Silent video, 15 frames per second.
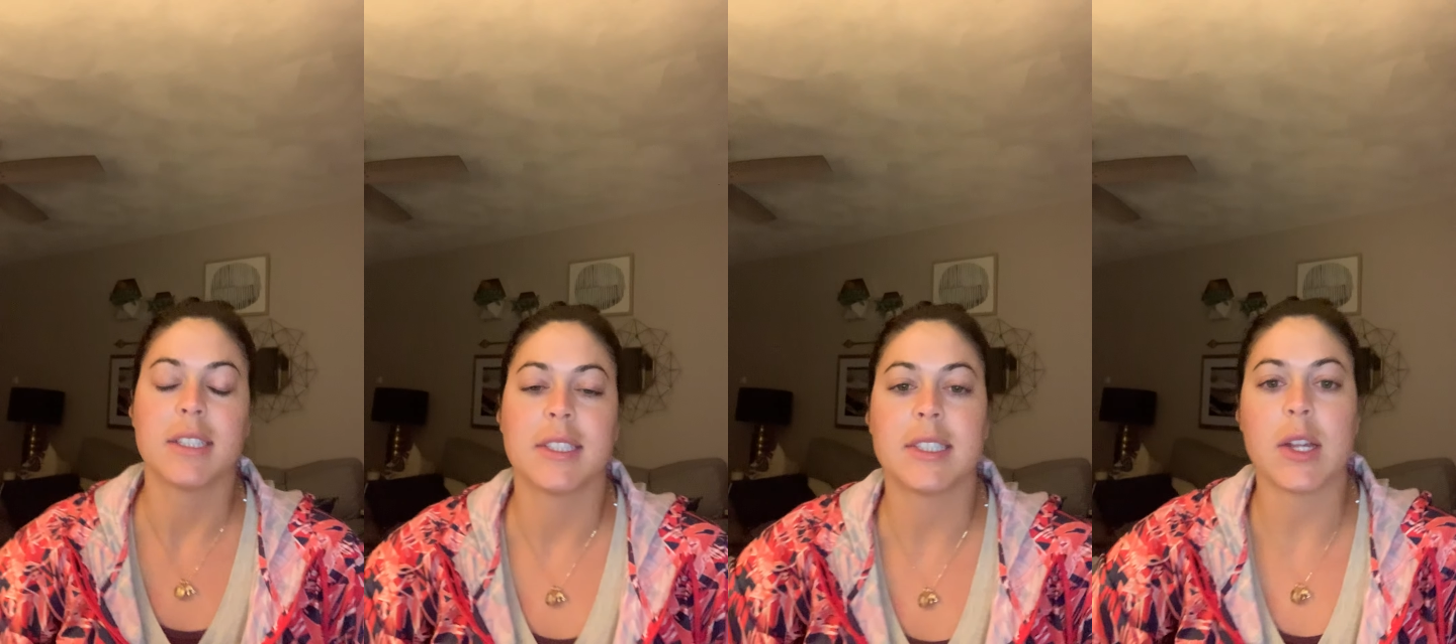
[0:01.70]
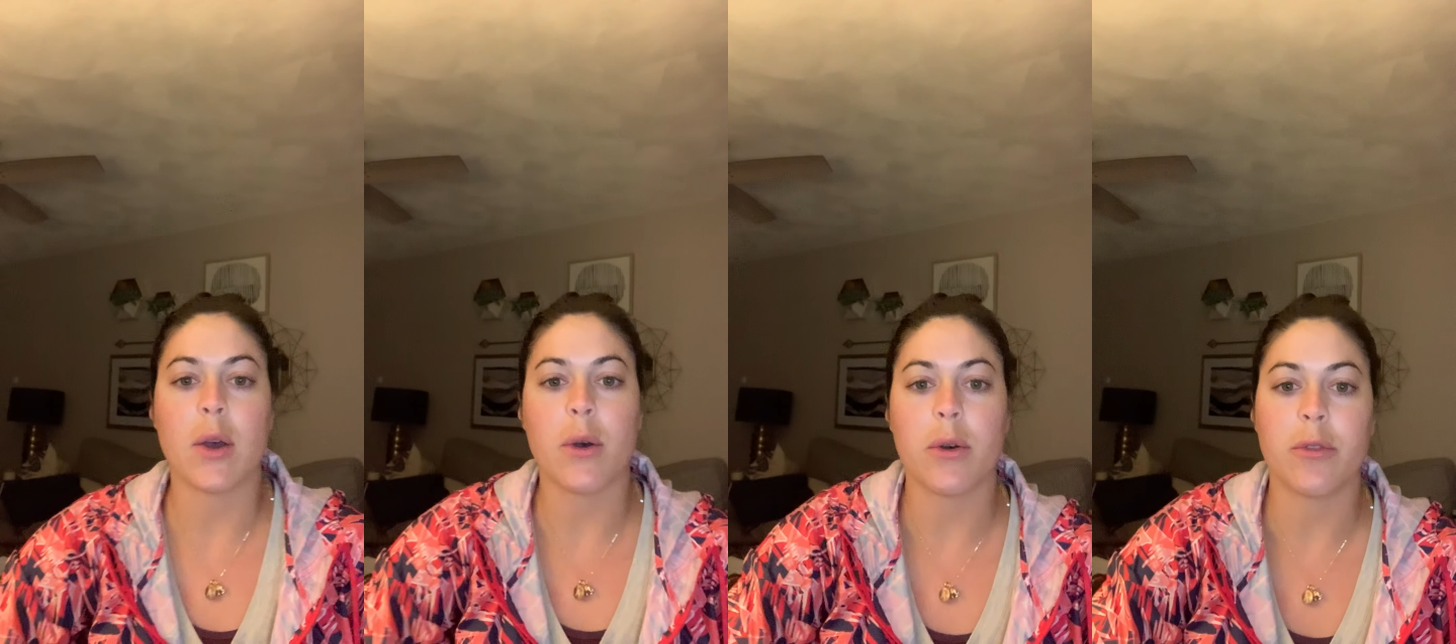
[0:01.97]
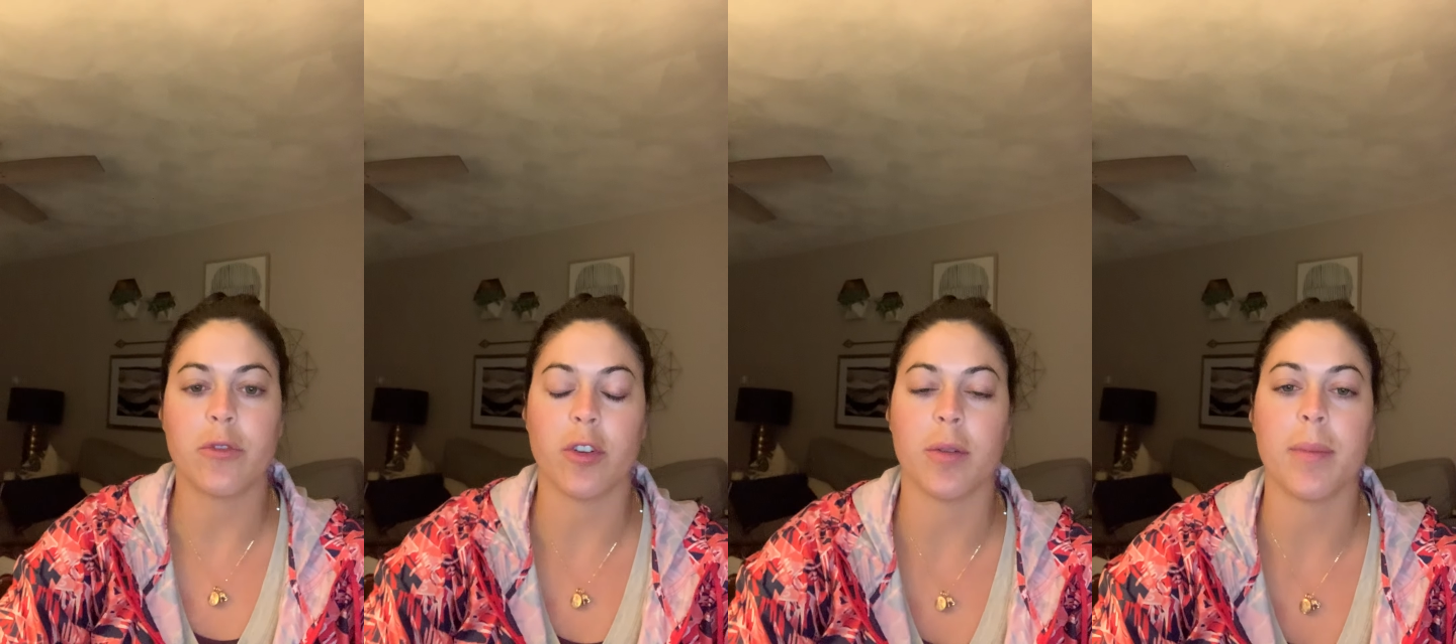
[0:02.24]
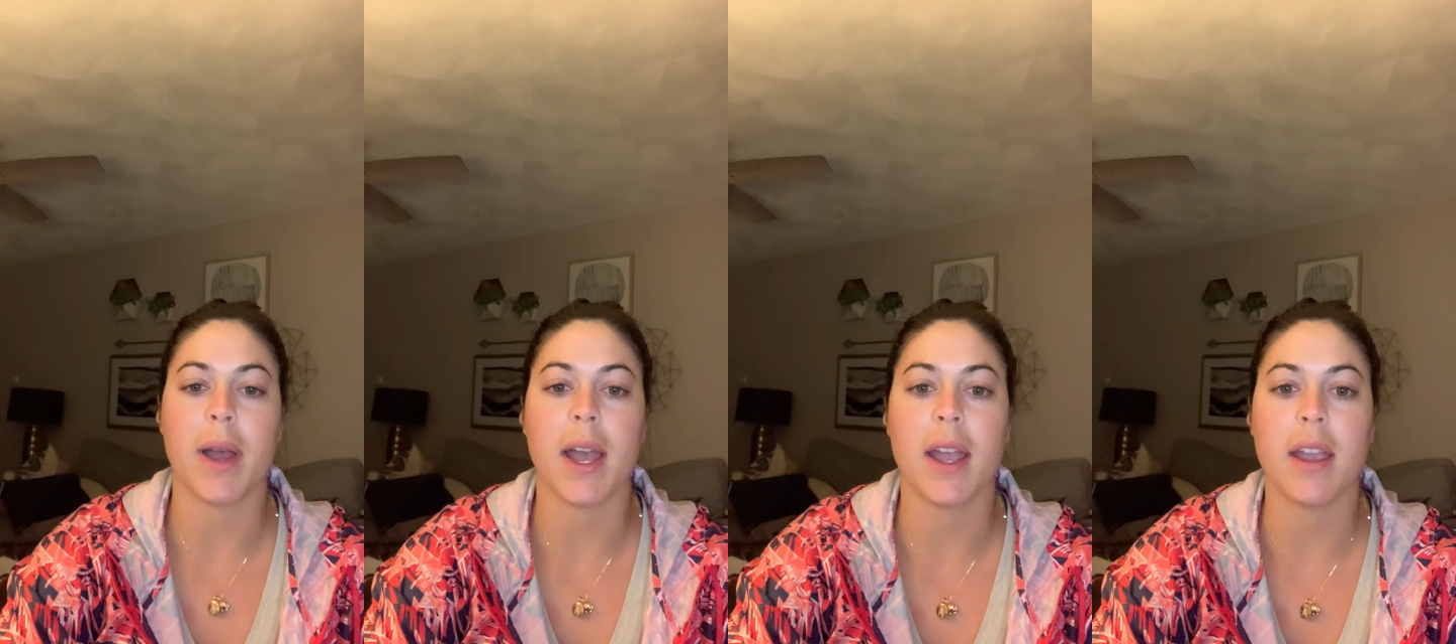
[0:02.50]
So for
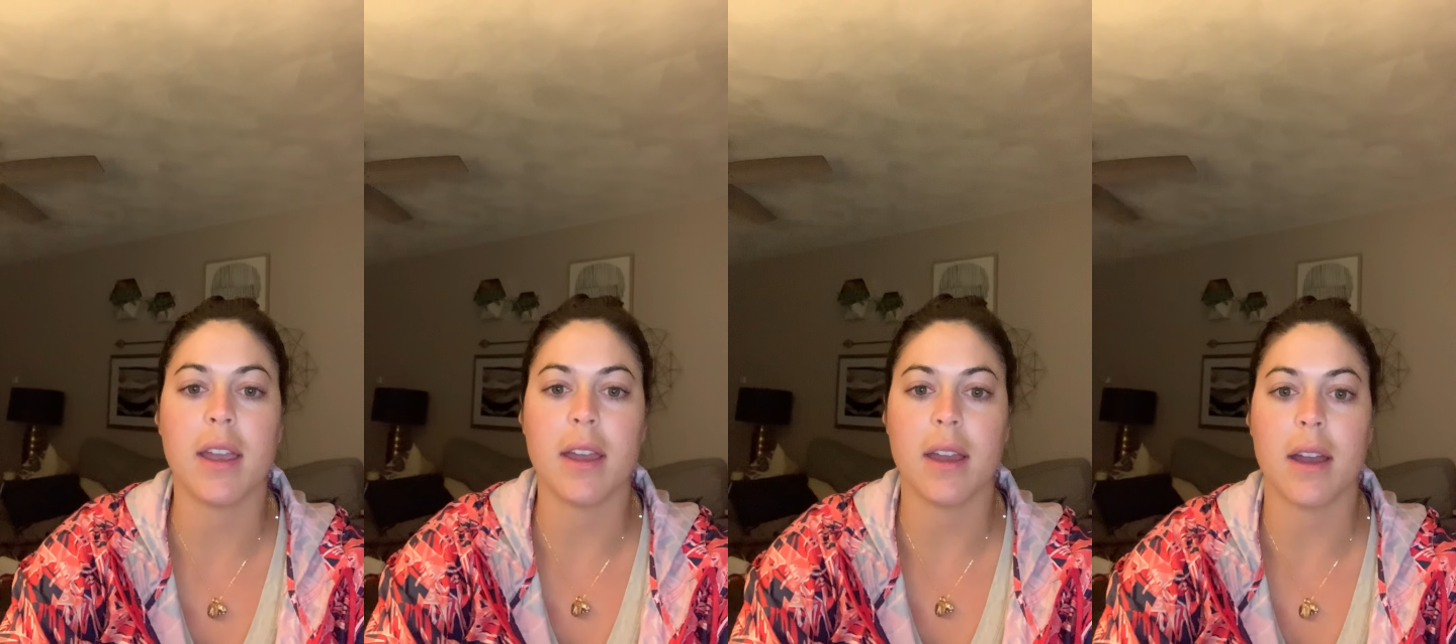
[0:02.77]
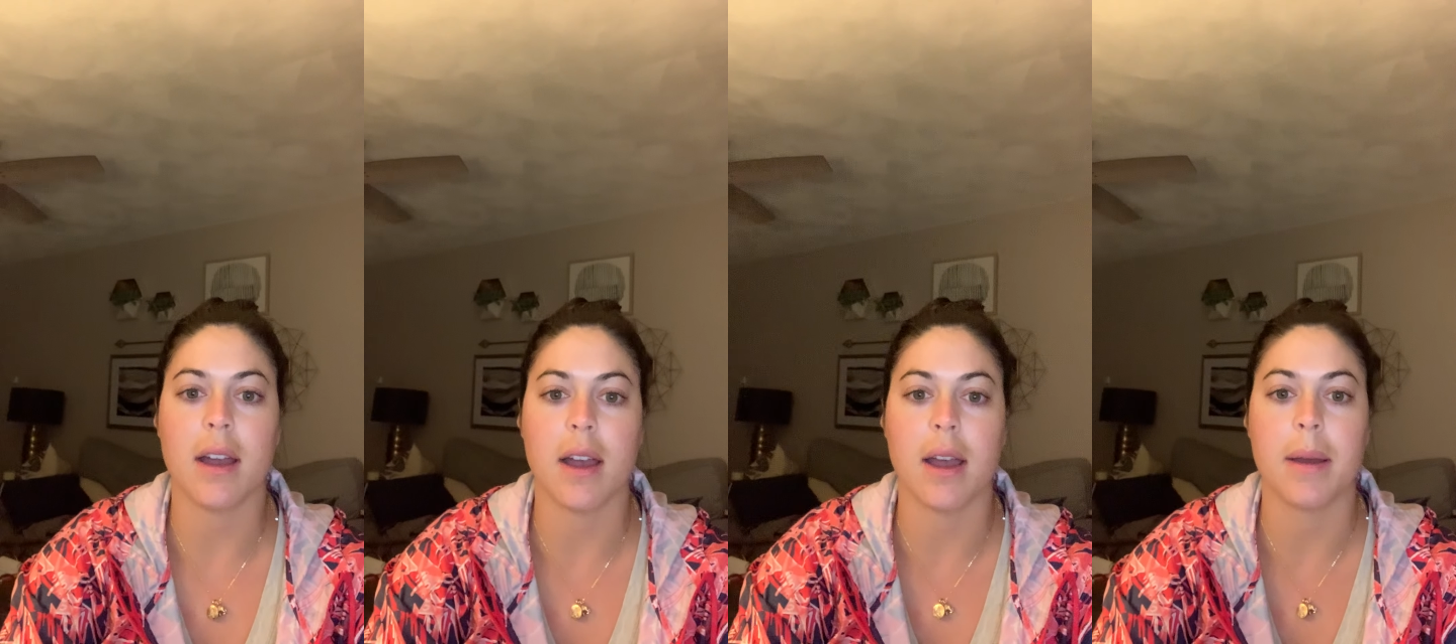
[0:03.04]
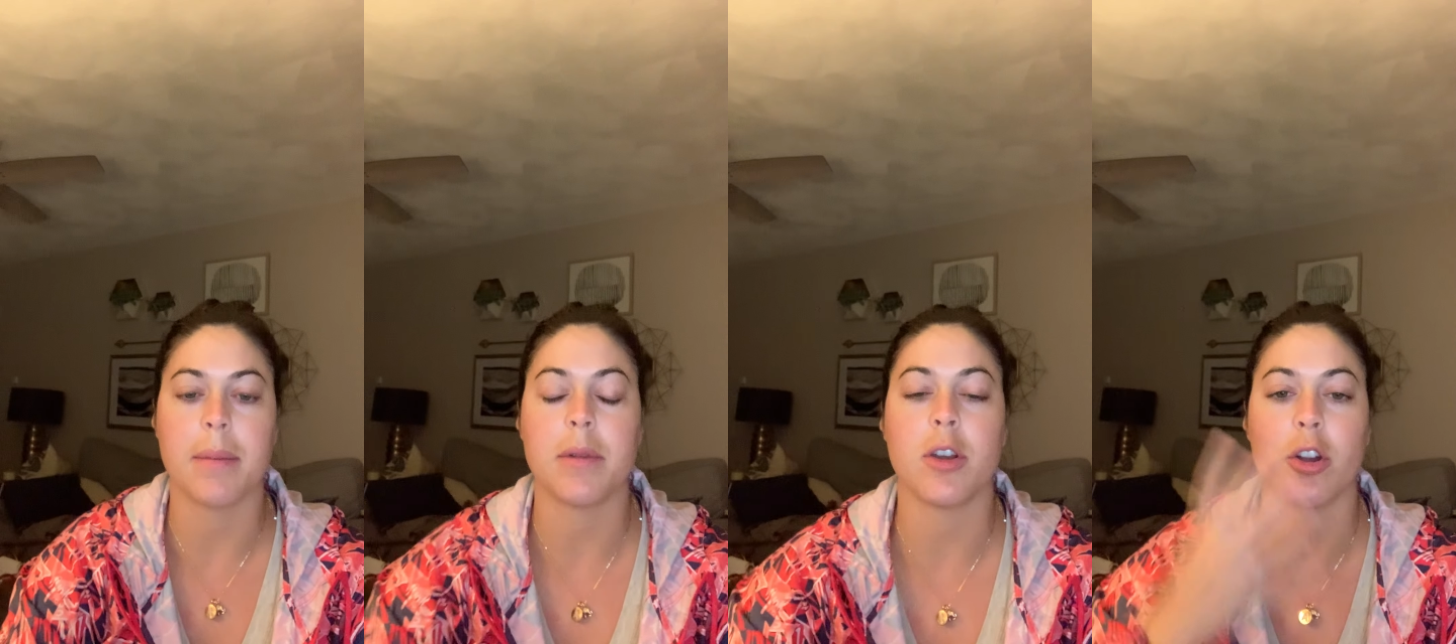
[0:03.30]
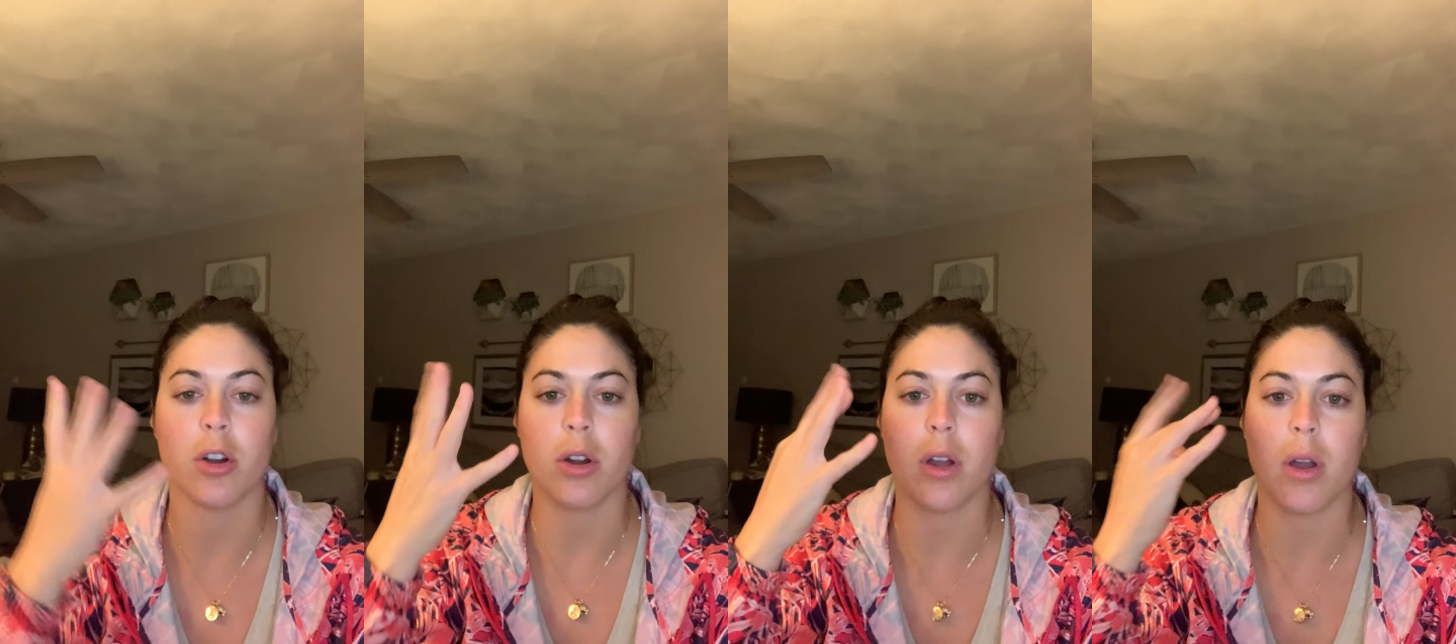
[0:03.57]
my
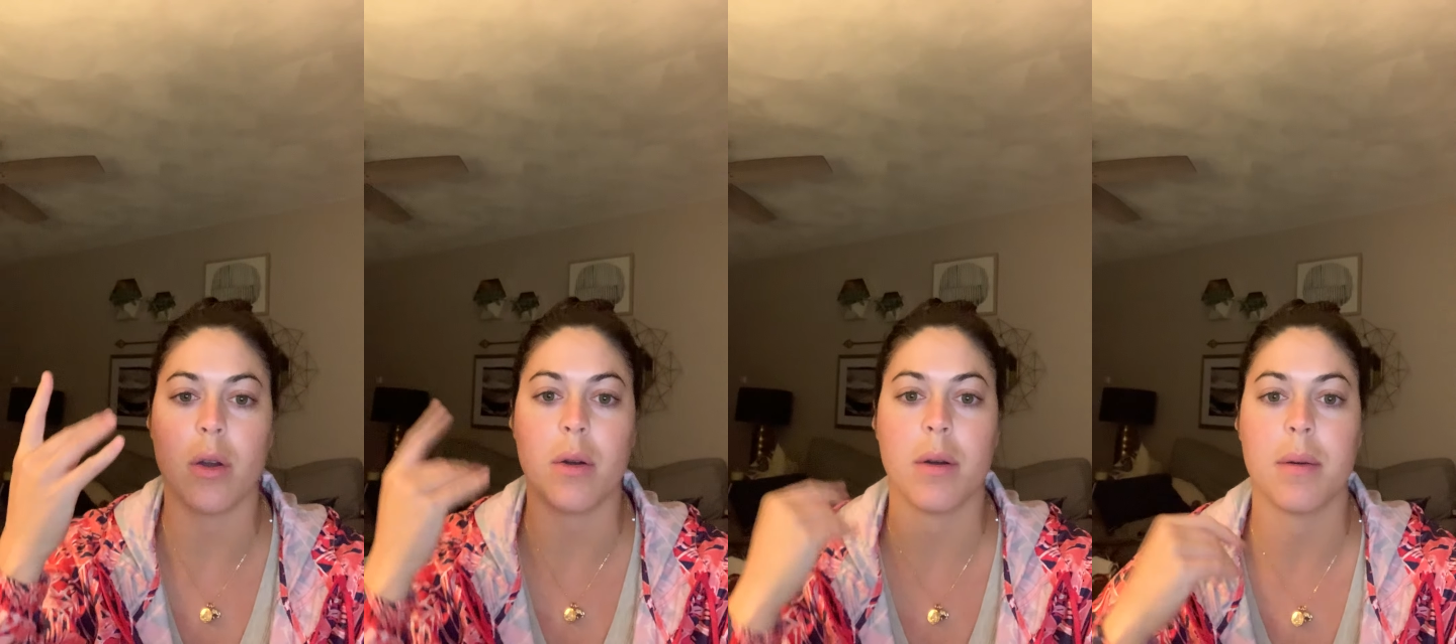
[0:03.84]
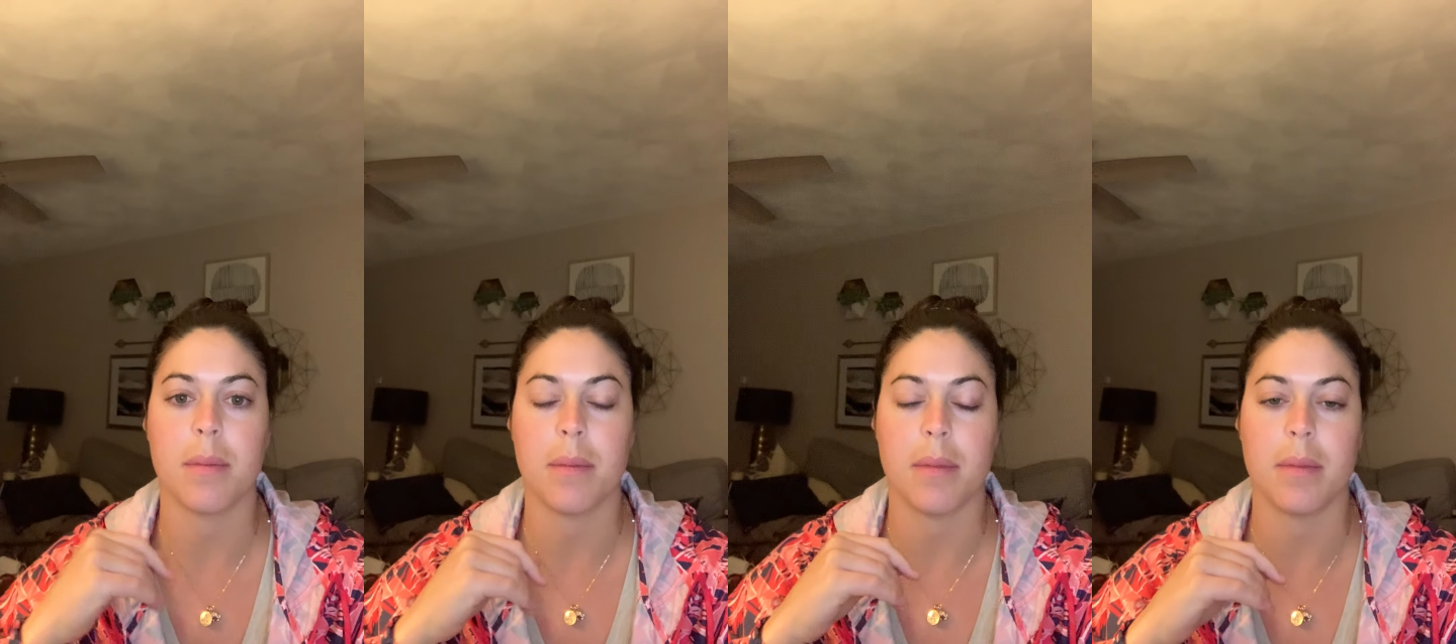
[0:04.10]
neuro